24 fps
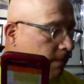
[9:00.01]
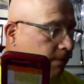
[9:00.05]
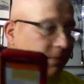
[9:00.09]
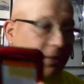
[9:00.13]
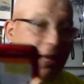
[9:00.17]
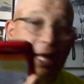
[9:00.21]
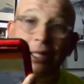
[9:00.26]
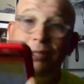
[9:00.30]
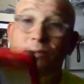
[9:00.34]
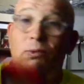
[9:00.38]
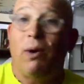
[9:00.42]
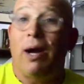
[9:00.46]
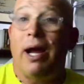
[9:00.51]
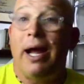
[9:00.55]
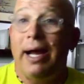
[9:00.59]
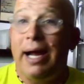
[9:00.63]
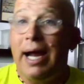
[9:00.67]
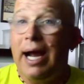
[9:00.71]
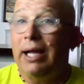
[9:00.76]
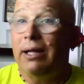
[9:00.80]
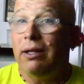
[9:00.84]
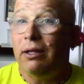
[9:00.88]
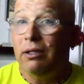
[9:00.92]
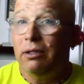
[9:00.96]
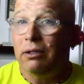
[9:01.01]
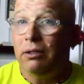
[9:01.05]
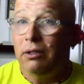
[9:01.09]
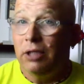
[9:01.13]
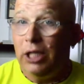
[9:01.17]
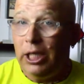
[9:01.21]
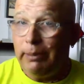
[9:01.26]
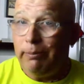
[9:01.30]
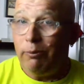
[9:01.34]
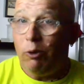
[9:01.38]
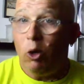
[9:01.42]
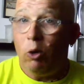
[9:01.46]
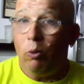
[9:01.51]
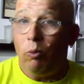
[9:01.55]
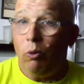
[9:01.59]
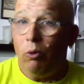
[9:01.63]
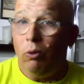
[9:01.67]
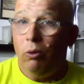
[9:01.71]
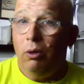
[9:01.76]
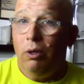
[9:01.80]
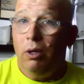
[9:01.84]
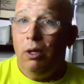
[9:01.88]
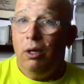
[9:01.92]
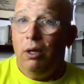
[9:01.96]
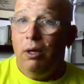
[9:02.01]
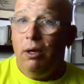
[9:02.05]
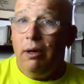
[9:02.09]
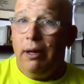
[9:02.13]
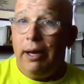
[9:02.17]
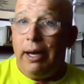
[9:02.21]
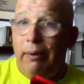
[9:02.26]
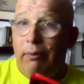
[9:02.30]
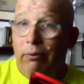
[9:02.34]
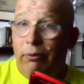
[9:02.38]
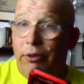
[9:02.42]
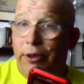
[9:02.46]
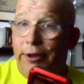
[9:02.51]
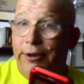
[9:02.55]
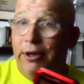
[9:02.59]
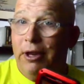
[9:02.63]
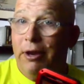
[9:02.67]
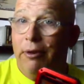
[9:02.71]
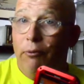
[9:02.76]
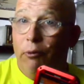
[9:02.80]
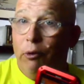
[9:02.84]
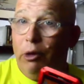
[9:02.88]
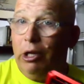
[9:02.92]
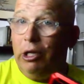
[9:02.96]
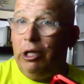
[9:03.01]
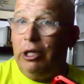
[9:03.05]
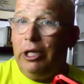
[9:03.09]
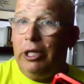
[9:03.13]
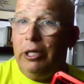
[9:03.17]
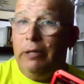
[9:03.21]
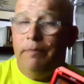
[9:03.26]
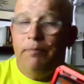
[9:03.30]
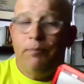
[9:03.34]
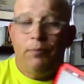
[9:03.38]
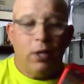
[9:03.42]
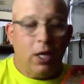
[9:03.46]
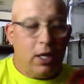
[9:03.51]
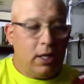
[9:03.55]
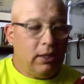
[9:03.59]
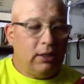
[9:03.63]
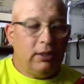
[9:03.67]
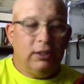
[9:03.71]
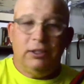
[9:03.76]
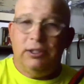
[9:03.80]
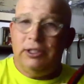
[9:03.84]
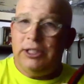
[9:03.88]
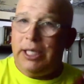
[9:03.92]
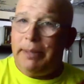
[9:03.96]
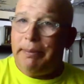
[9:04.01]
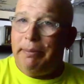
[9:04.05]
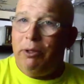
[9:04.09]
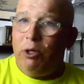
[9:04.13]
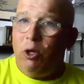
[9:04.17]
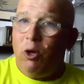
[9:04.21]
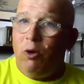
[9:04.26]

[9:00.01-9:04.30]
That's why I got T-Mobile. And the thing that really set me